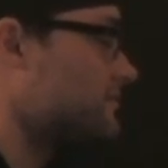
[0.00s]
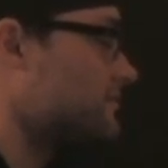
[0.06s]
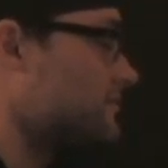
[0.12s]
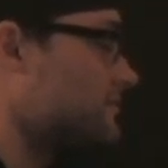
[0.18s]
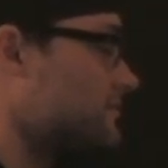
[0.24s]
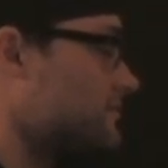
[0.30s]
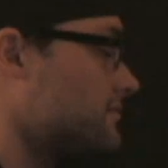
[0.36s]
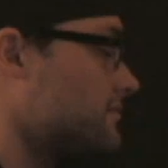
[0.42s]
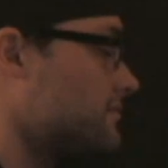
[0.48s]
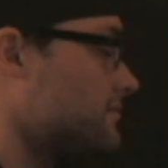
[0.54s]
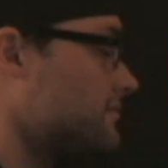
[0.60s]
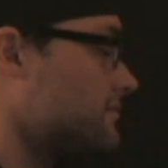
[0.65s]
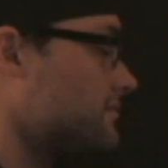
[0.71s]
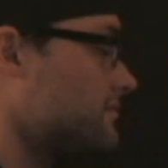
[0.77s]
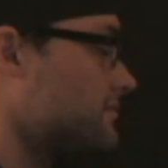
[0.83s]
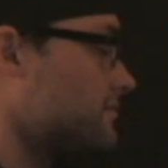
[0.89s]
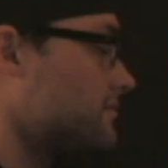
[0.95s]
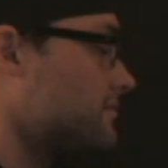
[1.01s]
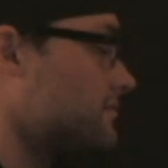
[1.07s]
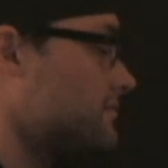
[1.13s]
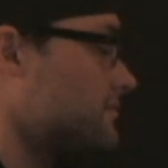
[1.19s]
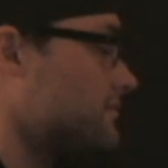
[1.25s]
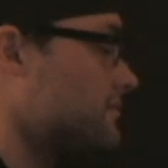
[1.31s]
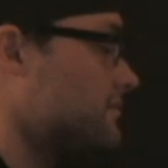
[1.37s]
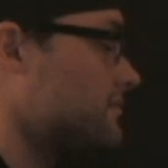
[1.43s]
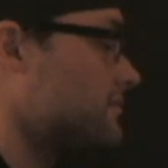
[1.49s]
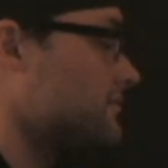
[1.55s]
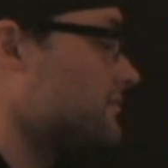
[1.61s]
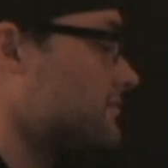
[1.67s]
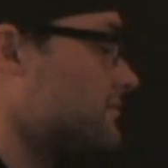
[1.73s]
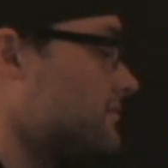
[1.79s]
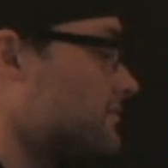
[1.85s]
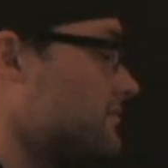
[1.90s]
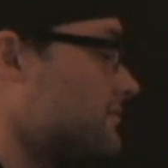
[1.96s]

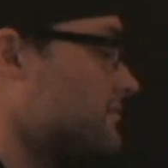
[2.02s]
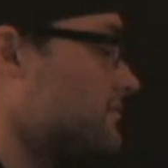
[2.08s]
(silence)